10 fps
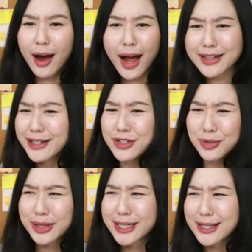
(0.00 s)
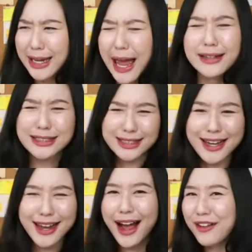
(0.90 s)
I didn't do this again. See,
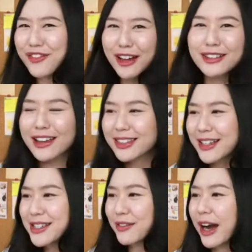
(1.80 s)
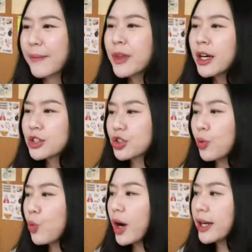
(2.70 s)
I failed at this, right? So
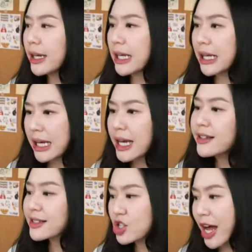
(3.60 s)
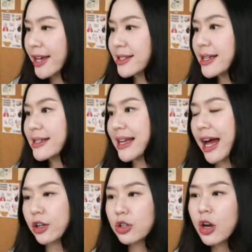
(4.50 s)
what he suggests is
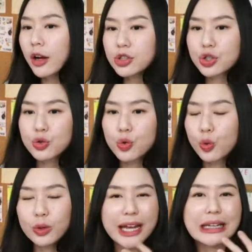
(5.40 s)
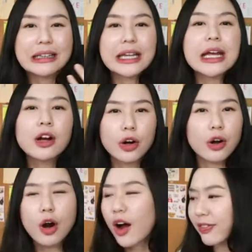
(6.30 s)
that not to like linger
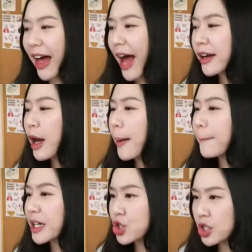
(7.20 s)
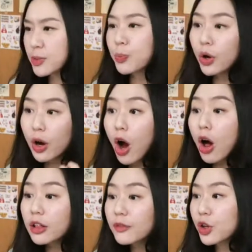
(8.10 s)
on that, but just put
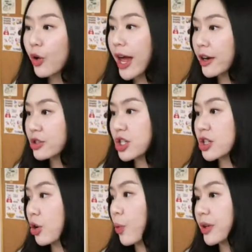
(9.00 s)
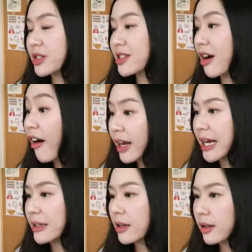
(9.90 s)
all of your energy towards starting
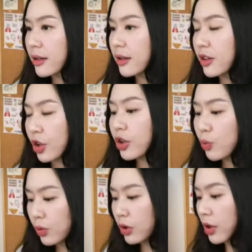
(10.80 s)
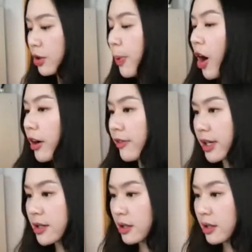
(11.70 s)
the good part of it.